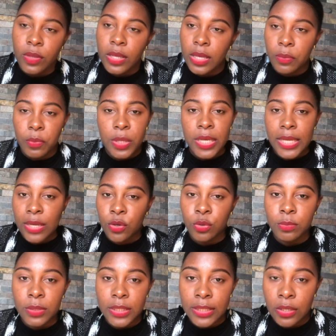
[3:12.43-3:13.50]
He really held
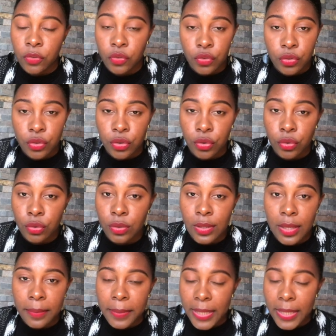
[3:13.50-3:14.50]
me down through the whole thing,